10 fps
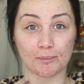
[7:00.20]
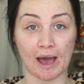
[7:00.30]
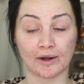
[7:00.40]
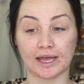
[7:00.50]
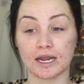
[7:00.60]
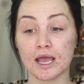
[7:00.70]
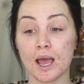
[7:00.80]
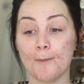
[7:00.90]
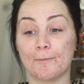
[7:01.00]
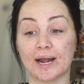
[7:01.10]
about it.
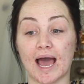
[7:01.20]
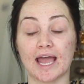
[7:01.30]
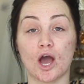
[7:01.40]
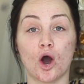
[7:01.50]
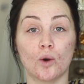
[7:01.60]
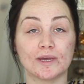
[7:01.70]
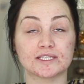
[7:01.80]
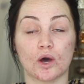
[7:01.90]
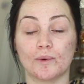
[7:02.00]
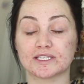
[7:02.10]
But I always
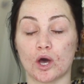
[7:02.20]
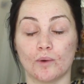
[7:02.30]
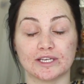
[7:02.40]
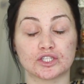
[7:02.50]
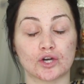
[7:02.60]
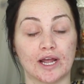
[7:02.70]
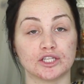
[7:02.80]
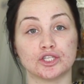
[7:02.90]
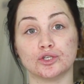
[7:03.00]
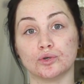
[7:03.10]
try
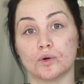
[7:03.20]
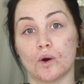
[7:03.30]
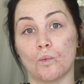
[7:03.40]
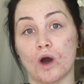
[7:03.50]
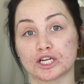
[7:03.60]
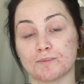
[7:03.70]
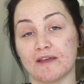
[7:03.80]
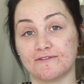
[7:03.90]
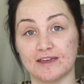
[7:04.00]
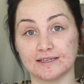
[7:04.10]
to wash
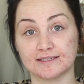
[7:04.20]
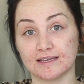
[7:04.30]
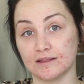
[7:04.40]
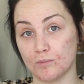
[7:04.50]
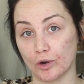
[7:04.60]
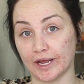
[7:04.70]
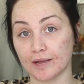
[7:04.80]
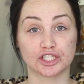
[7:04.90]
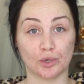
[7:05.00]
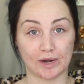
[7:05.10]
my face in the morning.
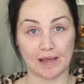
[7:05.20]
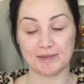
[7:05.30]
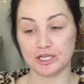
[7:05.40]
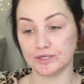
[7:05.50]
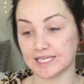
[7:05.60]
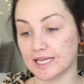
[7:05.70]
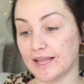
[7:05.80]
So what I've been using